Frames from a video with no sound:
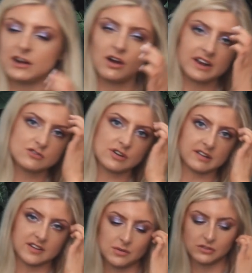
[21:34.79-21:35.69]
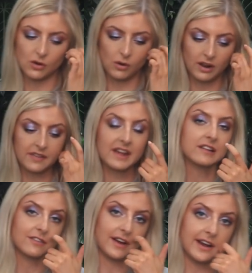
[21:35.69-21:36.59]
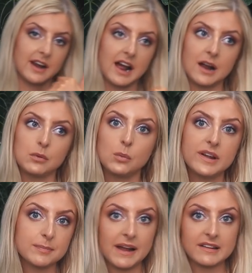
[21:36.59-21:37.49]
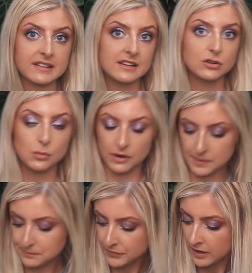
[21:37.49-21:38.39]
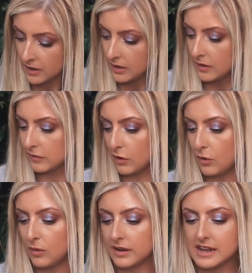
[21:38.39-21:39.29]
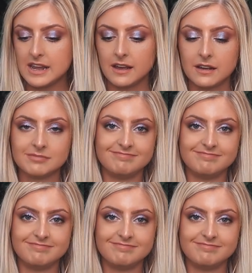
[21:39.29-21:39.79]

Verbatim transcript: not interest you at all, and that's fine. I will whiz past it, don't worry. So here,